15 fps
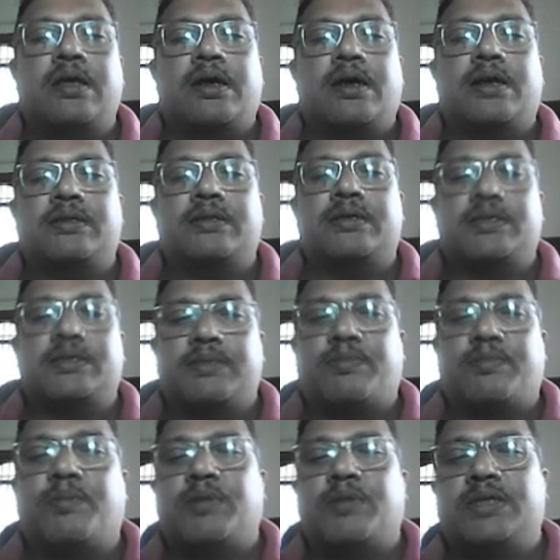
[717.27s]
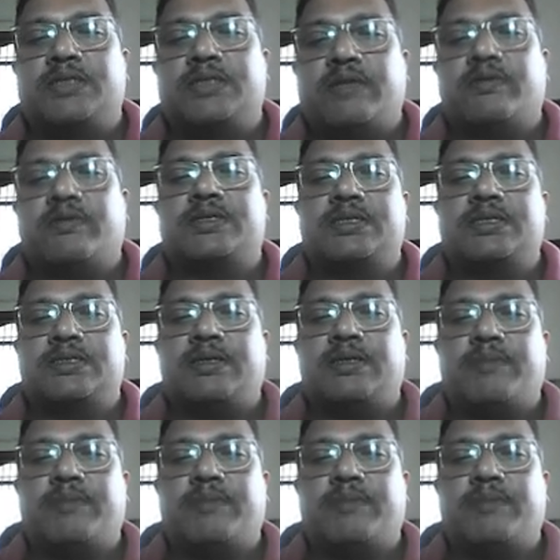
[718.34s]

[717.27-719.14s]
and there is a population inversion is there,